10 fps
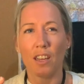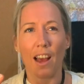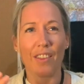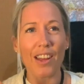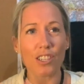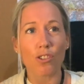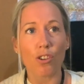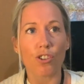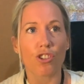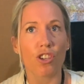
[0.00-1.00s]
And that's
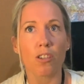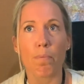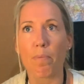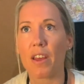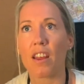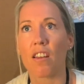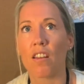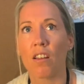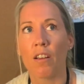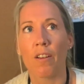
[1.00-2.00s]
not just been,